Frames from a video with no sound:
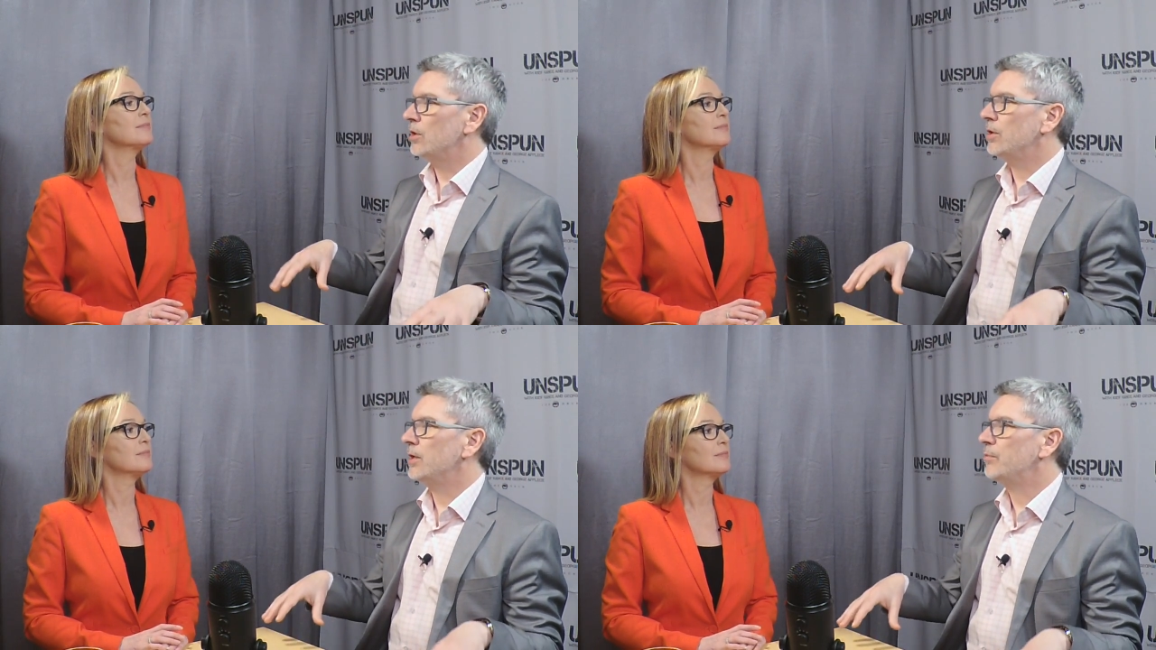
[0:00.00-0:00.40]

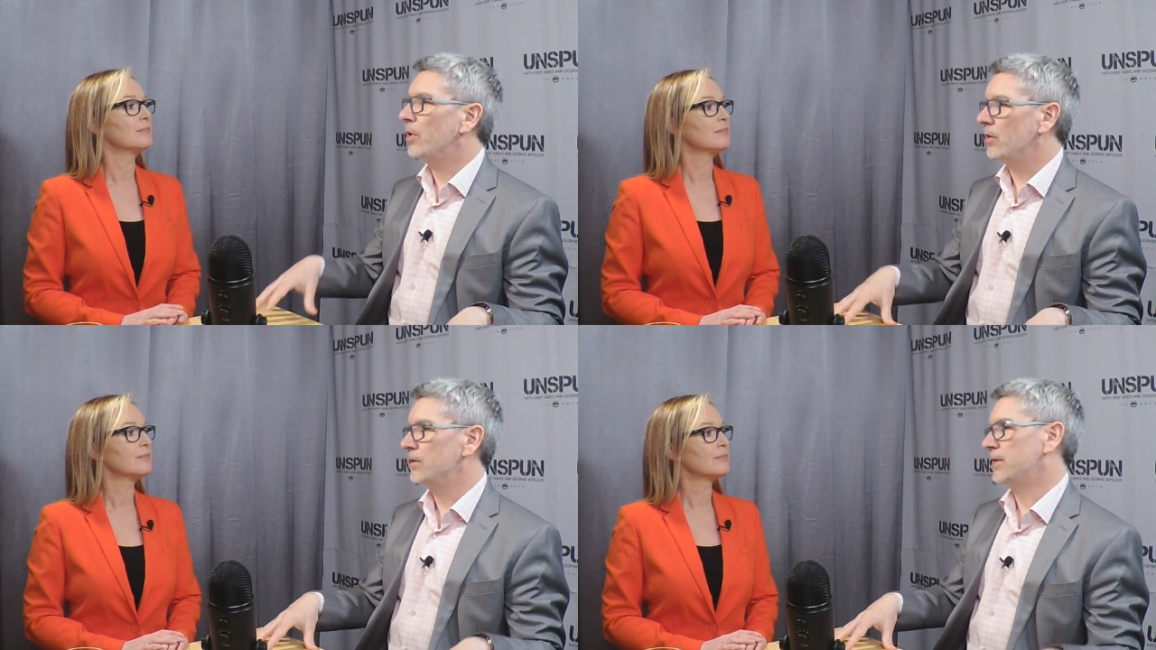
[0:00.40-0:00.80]
Speaker 1: in
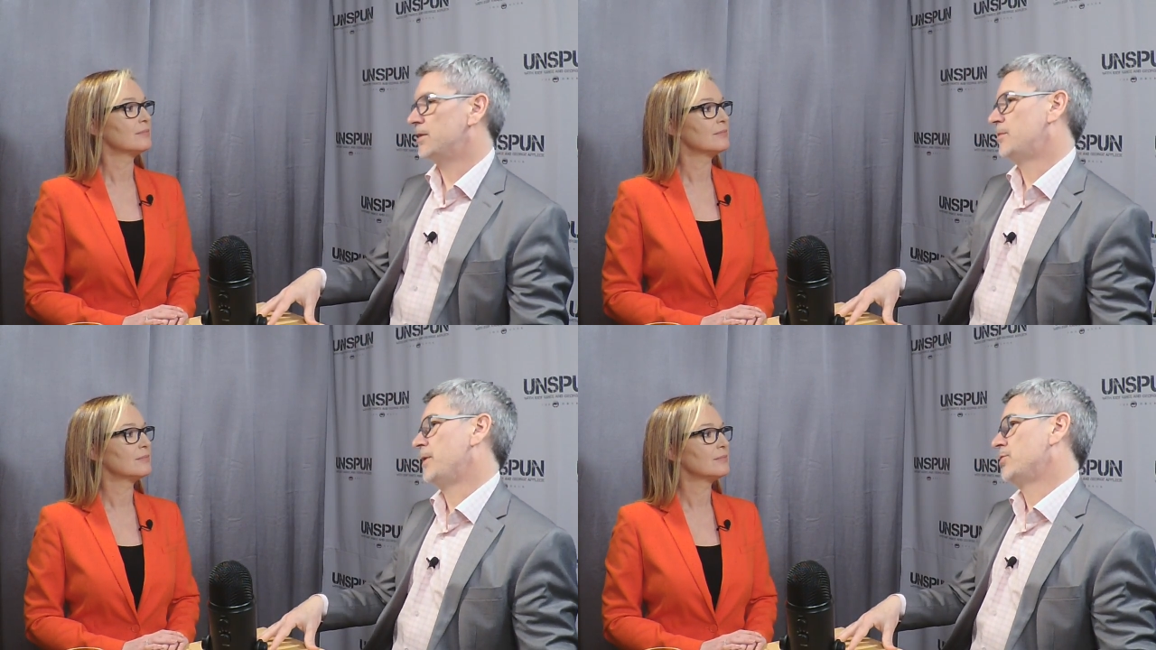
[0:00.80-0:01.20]
politics
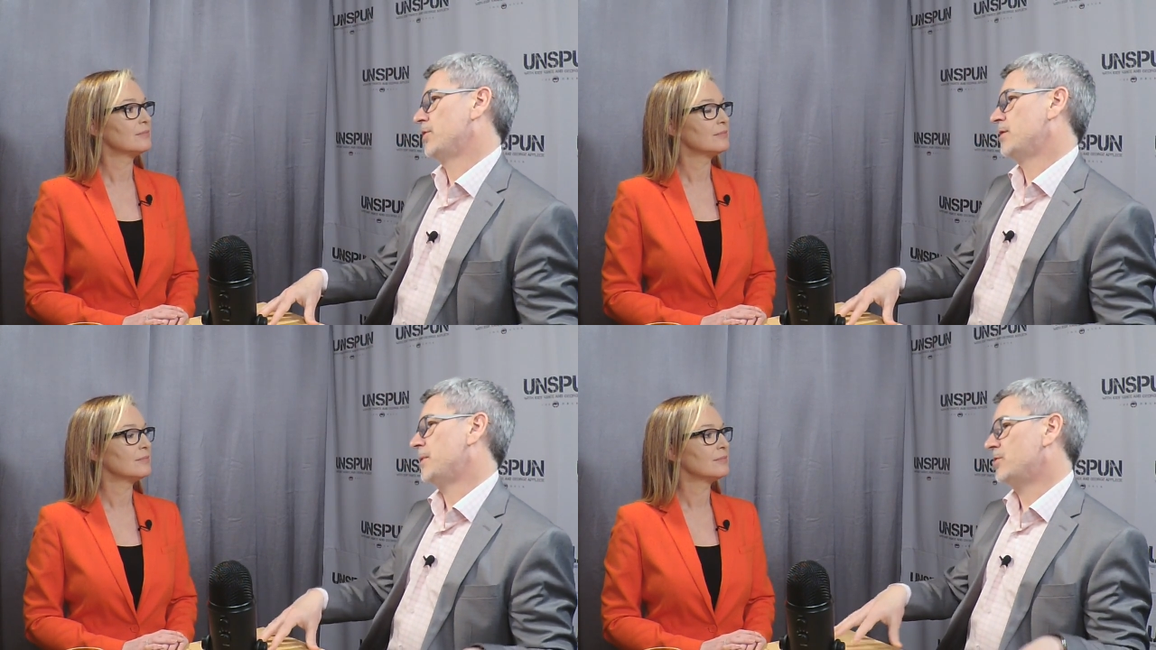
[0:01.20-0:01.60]

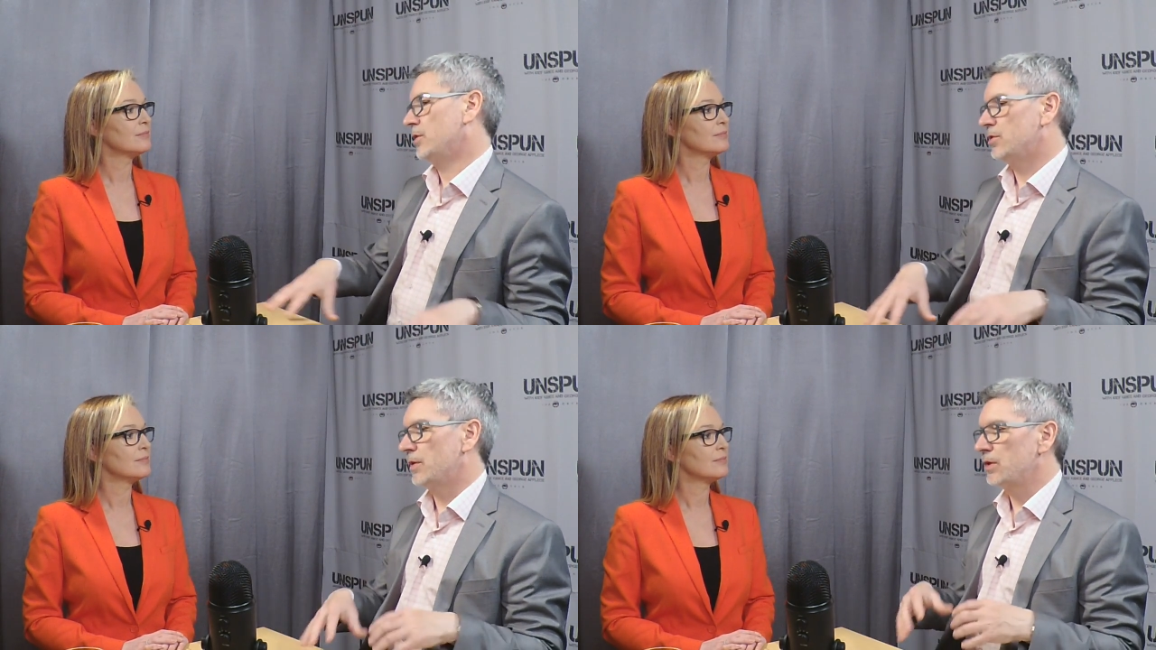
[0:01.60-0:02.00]
especially
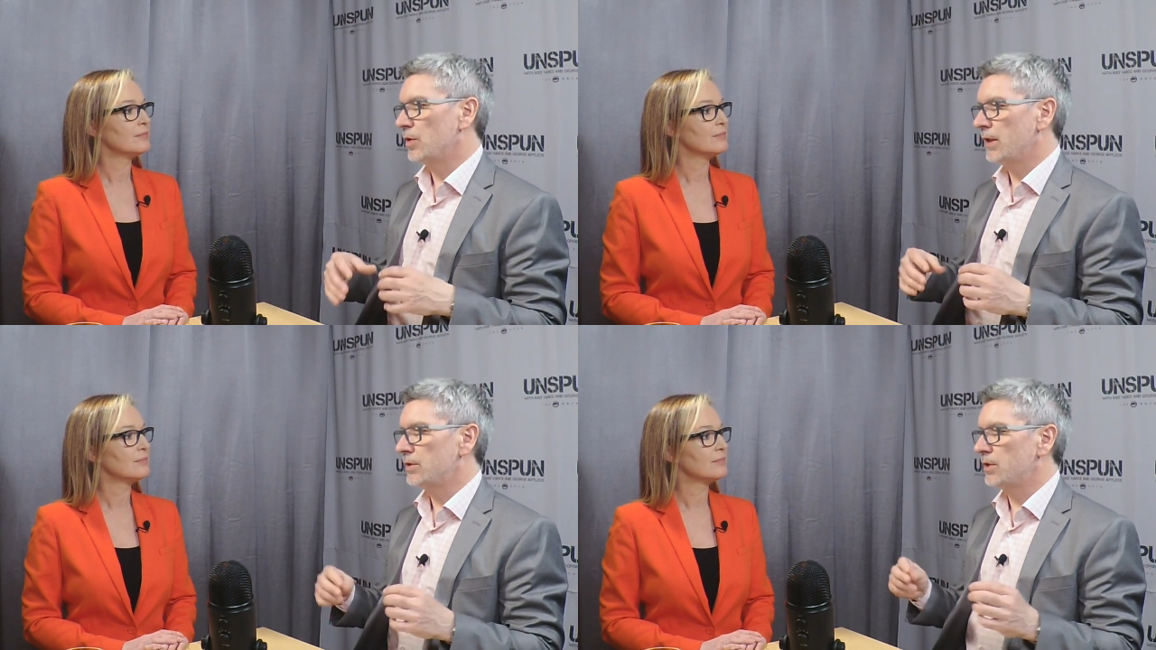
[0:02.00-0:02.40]

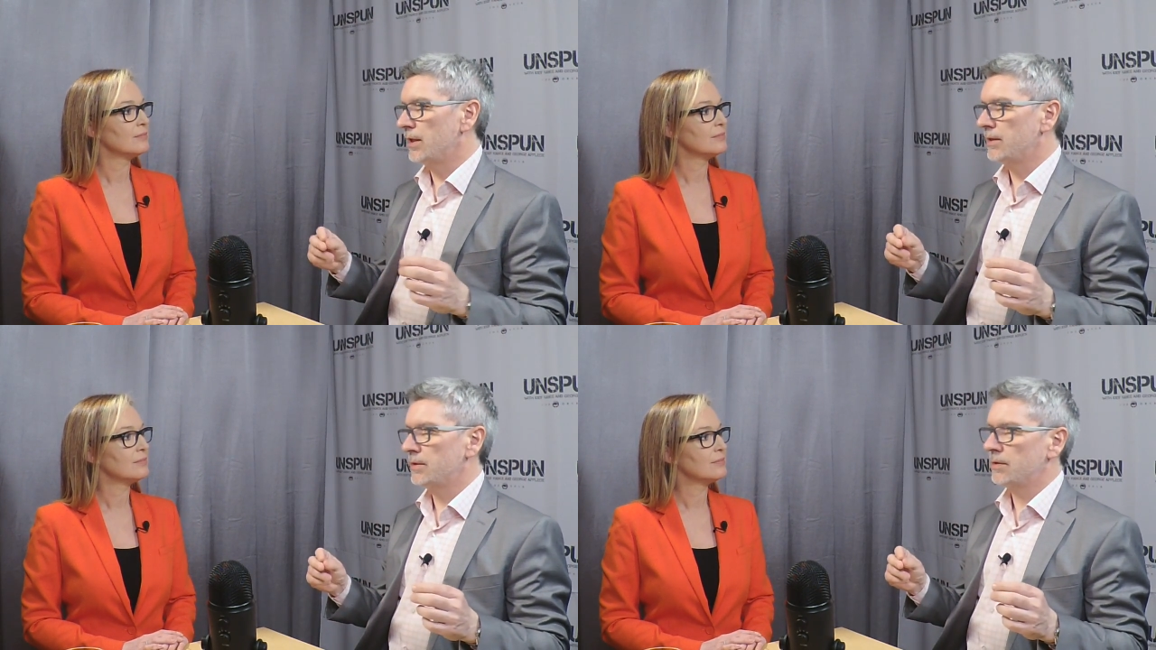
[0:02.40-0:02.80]

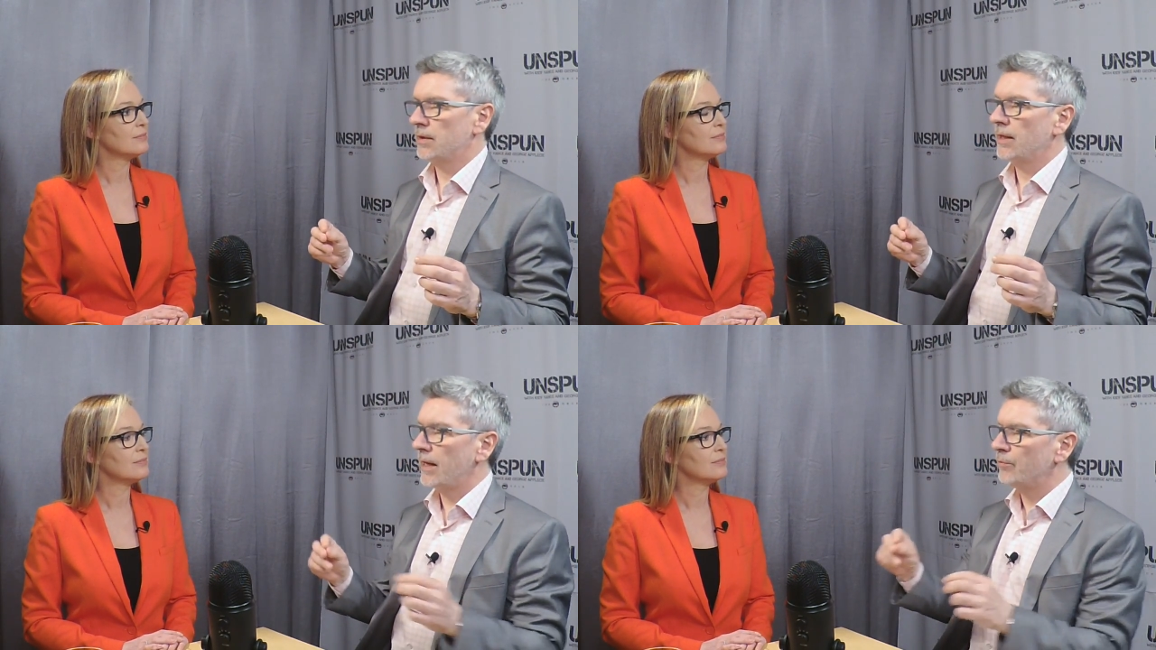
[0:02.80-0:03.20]
it's
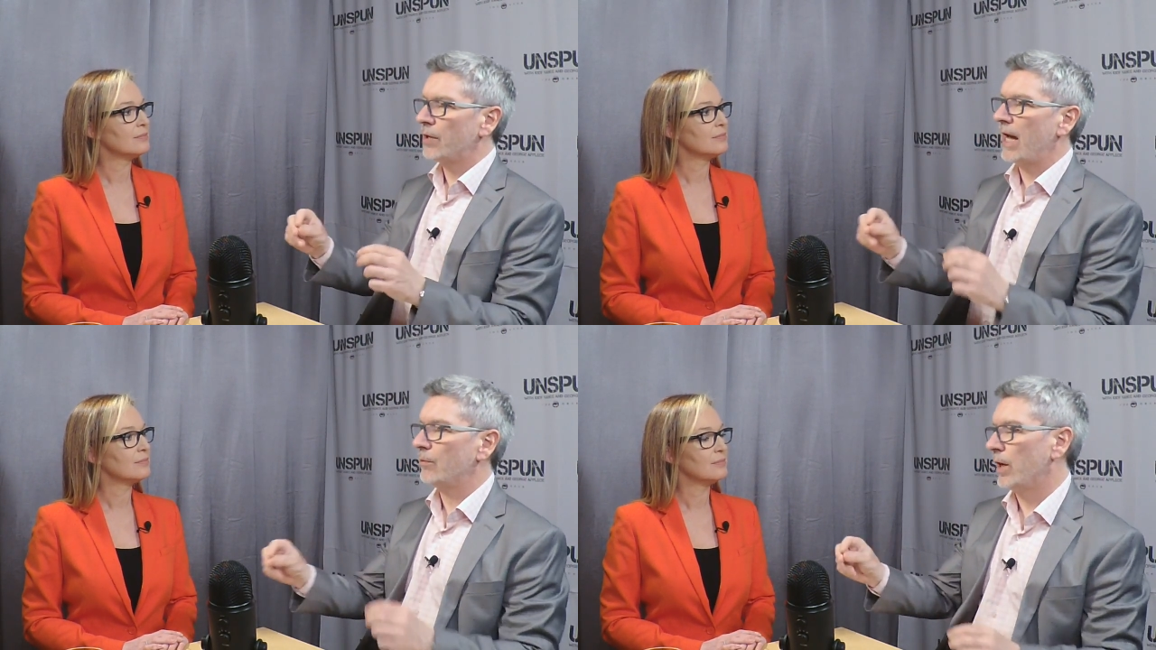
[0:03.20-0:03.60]
and
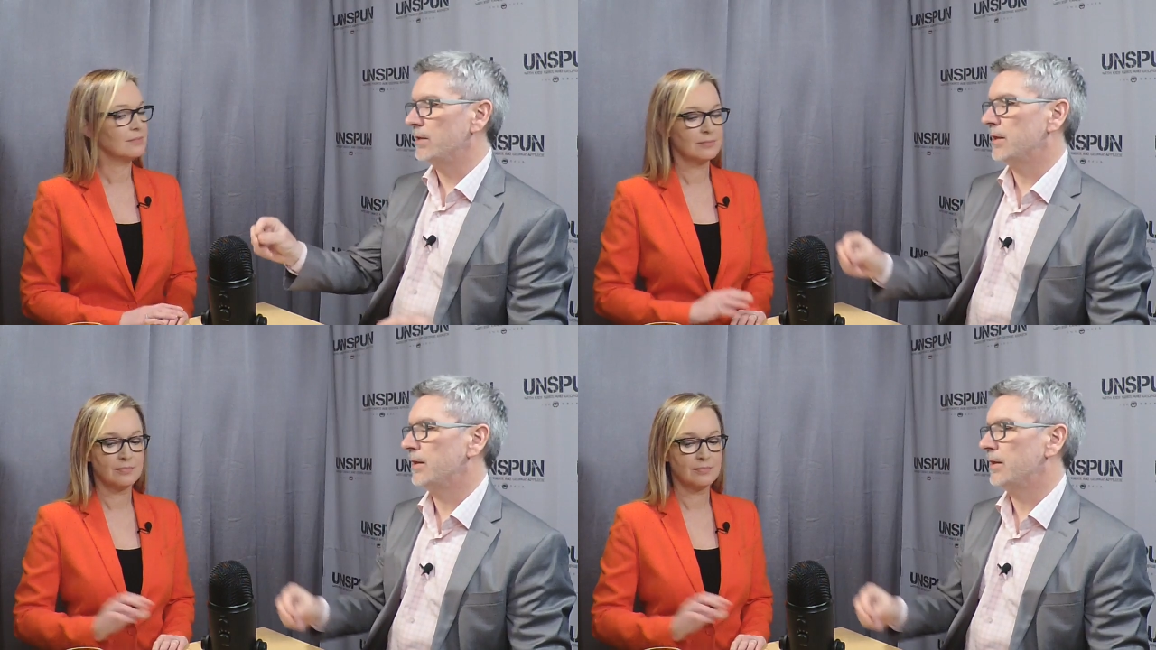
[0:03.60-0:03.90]
Brad West,